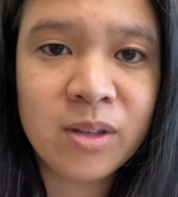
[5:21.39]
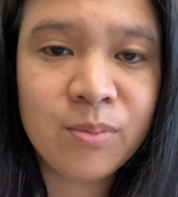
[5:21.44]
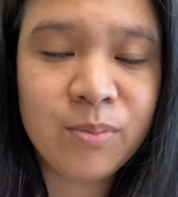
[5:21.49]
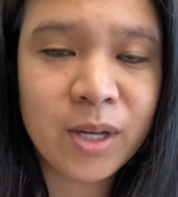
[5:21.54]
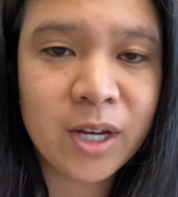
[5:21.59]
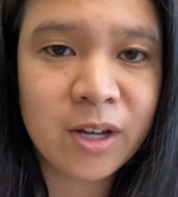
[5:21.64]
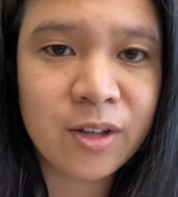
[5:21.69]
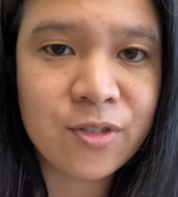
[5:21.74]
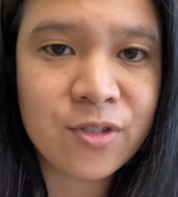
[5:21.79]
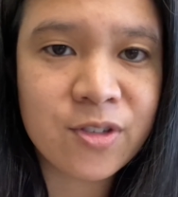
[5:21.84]

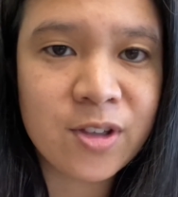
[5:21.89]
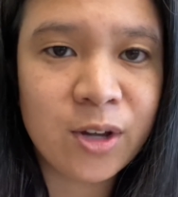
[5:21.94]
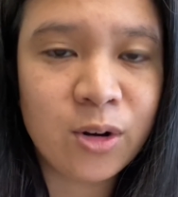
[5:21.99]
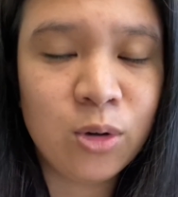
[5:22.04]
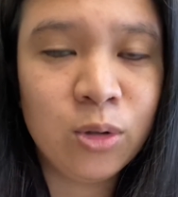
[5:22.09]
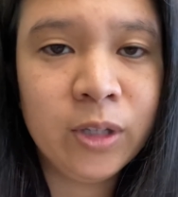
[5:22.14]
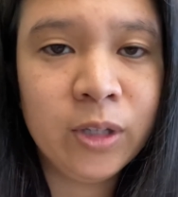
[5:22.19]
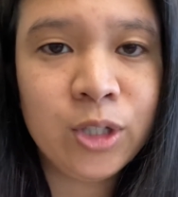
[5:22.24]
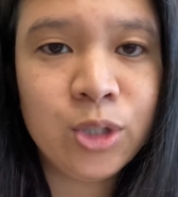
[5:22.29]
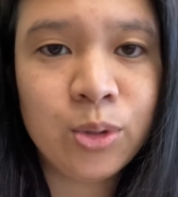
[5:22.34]
because not
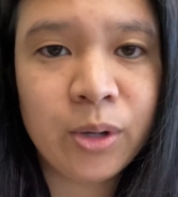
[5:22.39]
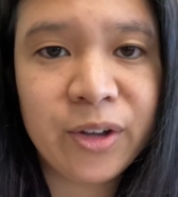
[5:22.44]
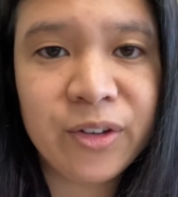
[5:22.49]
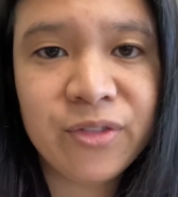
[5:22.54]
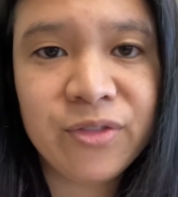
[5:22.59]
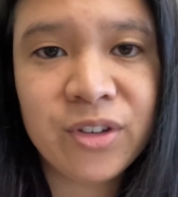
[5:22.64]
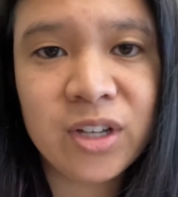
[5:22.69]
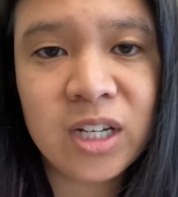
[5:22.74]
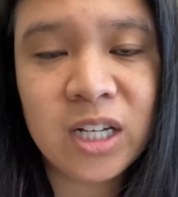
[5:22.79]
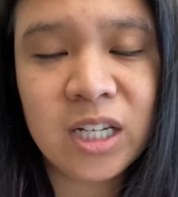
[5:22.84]
only do
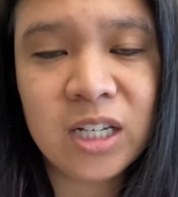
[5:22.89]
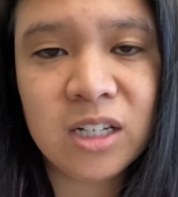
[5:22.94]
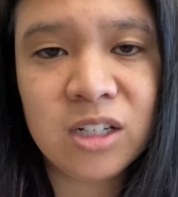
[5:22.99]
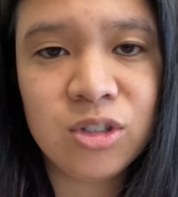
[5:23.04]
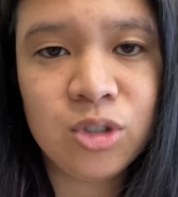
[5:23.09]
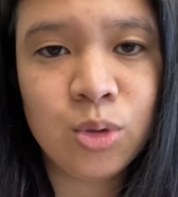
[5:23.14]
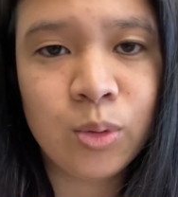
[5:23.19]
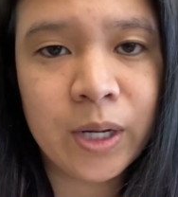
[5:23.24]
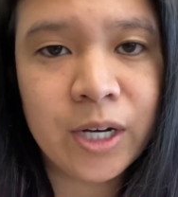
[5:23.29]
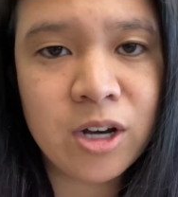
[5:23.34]

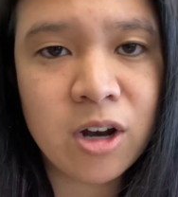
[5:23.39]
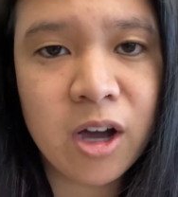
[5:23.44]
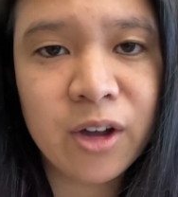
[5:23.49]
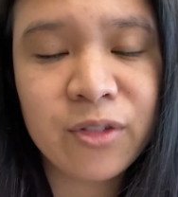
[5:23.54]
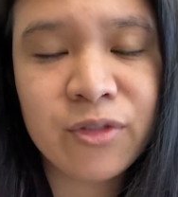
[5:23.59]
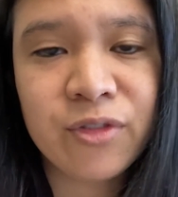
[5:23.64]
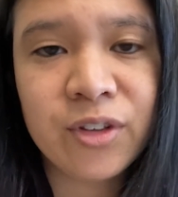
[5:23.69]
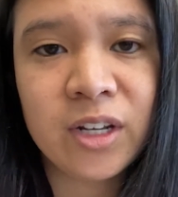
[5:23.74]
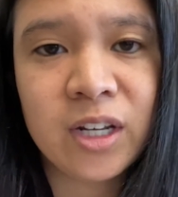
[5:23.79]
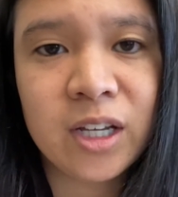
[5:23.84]
I not
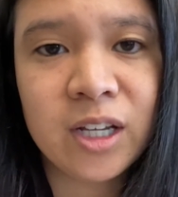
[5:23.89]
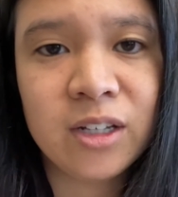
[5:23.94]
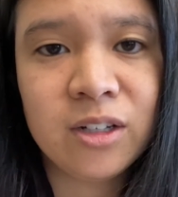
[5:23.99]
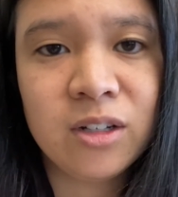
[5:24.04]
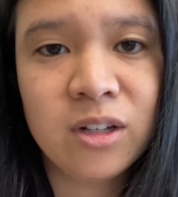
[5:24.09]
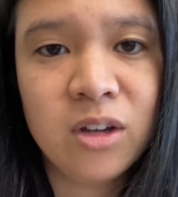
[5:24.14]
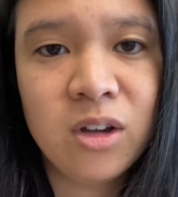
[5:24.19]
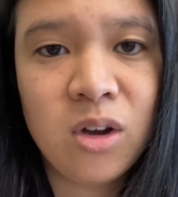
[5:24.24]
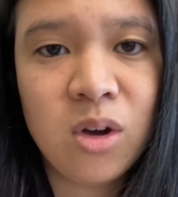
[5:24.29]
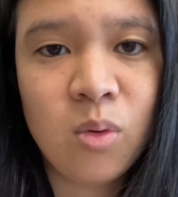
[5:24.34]
fit
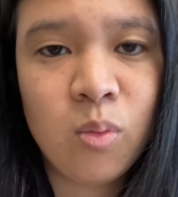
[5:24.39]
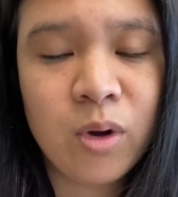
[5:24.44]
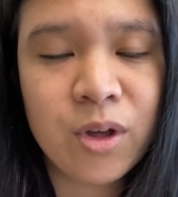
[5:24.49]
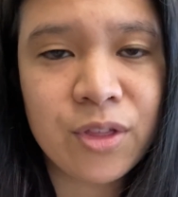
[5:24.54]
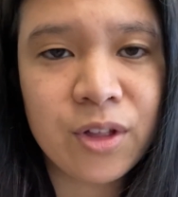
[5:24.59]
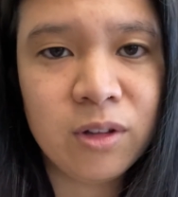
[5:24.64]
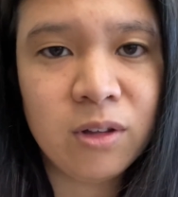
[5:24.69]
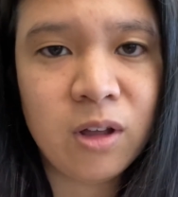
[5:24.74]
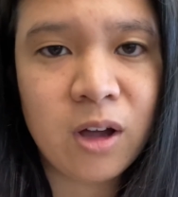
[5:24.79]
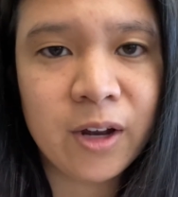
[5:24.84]
in with
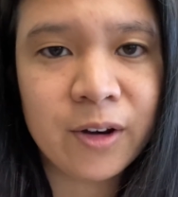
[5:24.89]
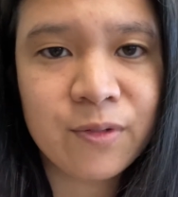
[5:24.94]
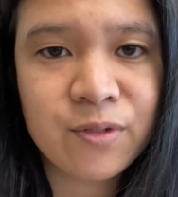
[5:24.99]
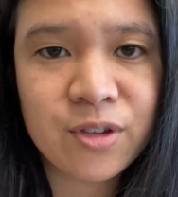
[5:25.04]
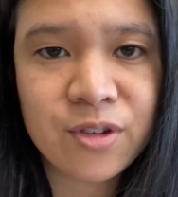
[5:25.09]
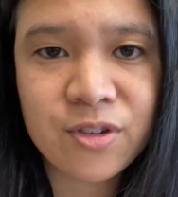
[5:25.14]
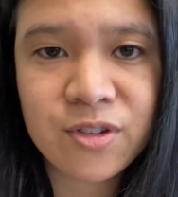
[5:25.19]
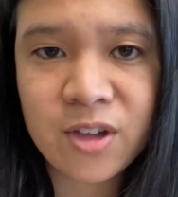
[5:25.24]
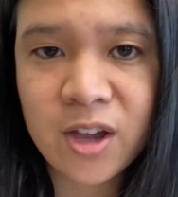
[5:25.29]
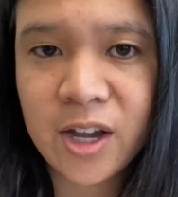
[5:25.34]
a lot of
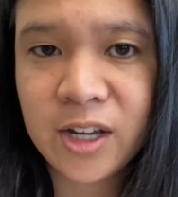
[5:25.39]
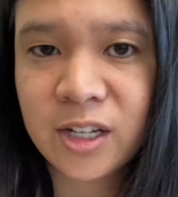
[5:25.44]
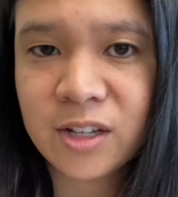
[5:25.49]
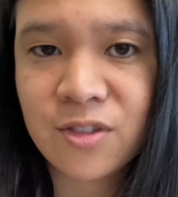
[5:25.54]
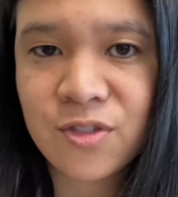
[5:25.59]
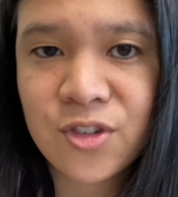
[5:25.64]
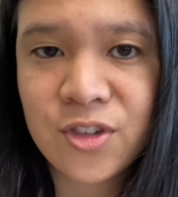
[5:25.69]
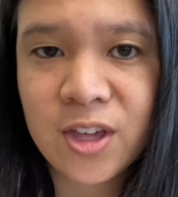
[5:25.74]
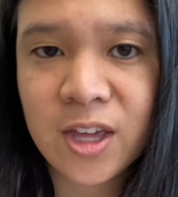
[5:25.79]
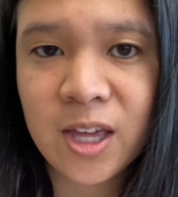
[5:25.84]
society,
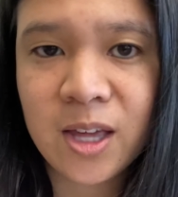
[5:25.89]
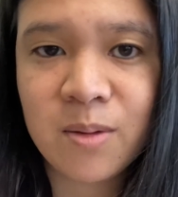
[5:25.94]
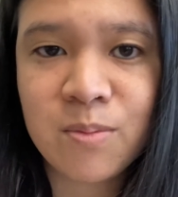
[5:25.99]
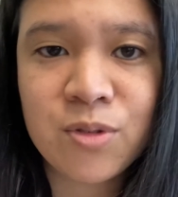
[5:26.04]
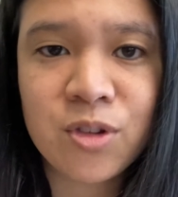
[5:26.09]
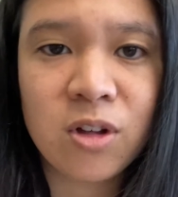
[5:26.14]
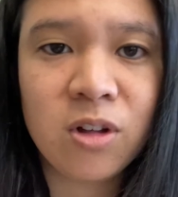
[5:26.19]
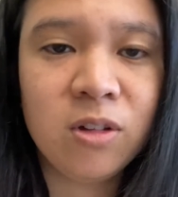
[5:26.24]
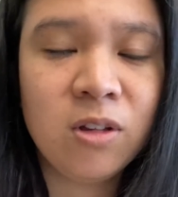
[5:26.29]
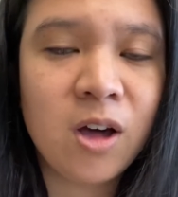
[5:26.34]
it
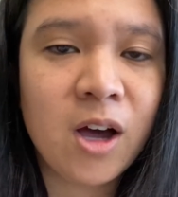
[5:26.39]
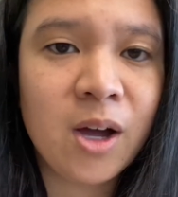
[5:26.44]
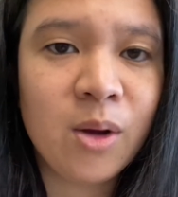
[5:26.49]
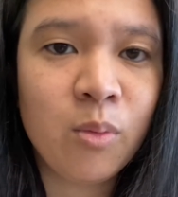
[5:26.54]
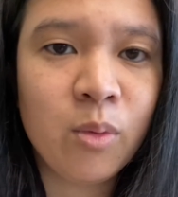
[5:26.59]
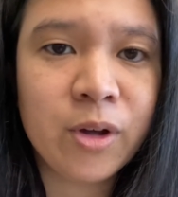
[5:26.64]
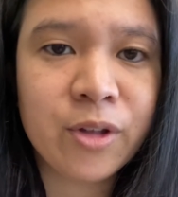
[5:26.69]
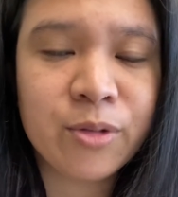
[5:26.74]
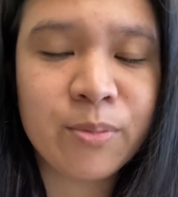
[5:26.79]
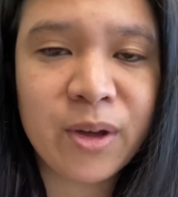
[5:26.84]
seems, a lot
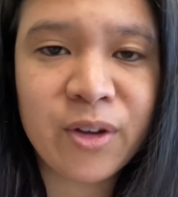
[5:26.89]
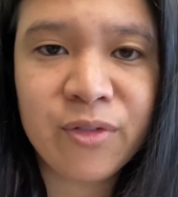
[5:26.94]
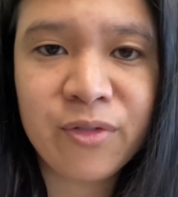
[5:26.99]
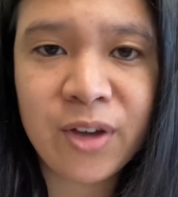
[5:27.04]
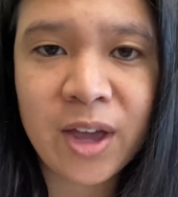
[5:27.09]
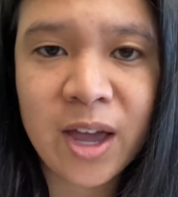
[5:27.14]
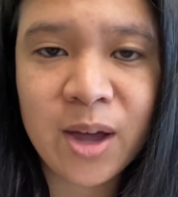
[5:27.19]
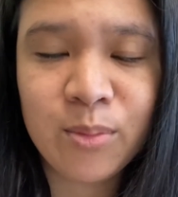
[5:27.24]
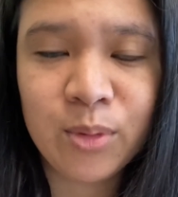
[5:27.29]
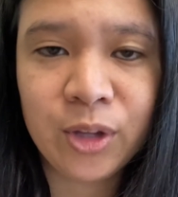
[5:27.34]
with my
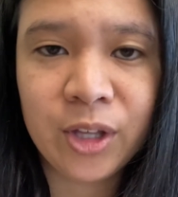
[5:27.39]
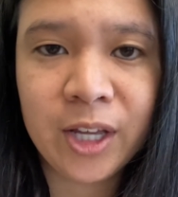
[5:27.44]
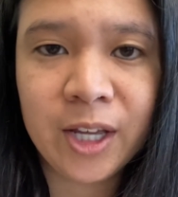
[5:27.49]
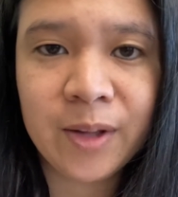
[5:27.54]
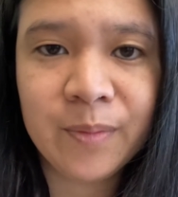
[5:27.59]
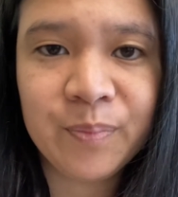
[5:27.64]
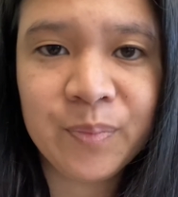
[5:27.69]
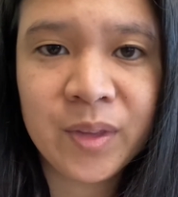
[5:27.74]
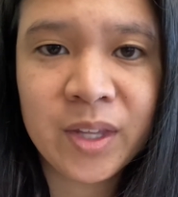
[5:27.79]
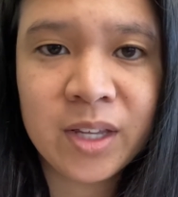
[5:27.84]

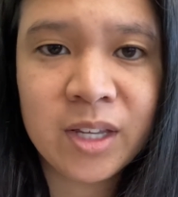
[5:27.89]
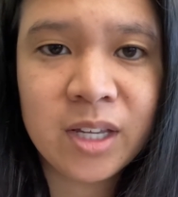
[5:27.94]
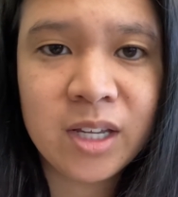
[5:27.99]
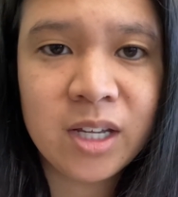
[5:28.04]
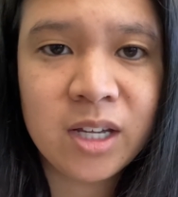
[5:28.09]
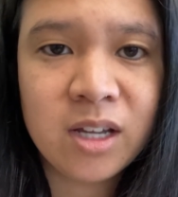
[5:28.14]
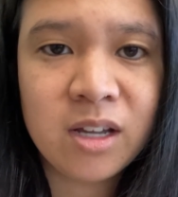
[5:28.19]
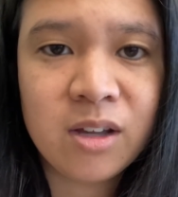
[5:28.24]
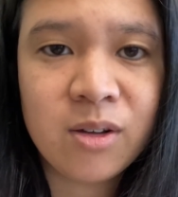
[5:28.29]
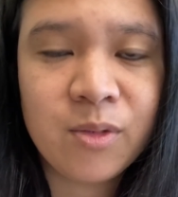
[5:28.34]
family,
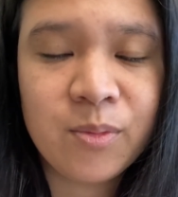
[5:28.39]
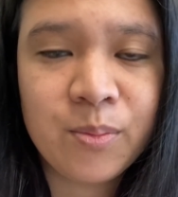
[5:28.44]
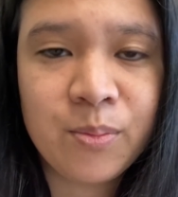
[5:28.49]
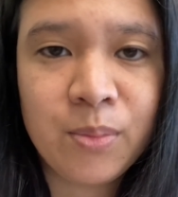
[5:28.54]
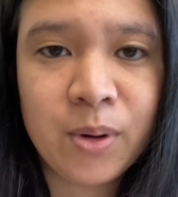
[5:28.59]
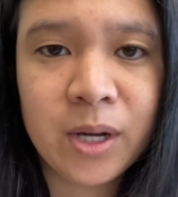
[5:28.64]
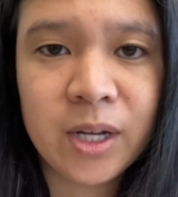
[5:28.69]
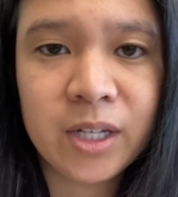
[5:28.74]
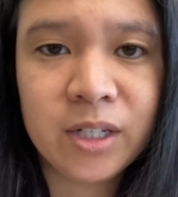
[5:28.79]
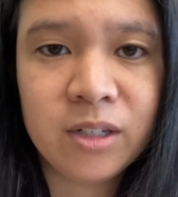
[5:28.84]

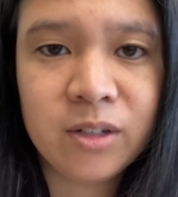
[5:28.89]
but